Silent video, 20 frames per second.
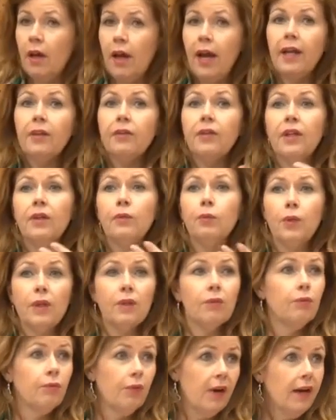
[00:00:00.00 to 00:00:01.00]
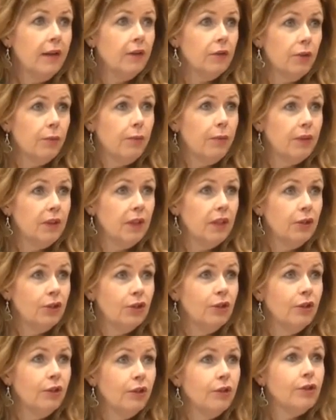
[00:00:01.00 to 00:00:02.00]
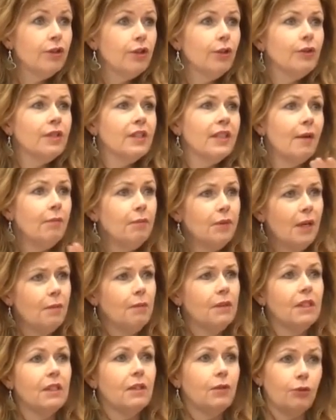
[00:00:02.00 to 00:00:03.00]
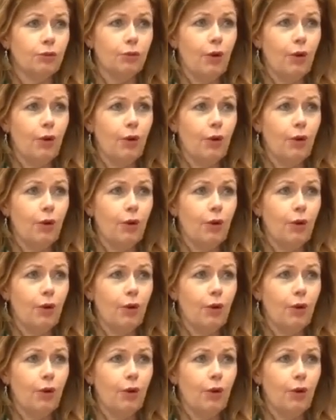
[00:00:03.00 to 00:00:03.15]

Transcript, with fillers: and then we invite the petitioners so sometimes it's